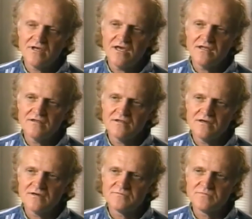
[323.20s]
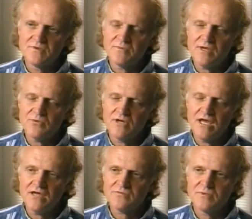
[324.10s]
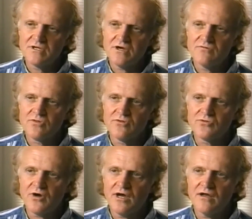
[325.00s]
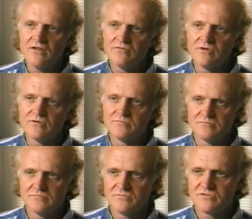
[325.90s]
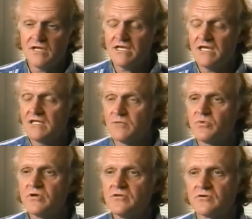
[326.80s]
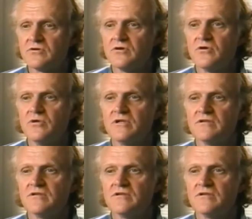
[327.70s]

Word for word: and um, the paper had asked me to cover the trial of a snake handling preacher who had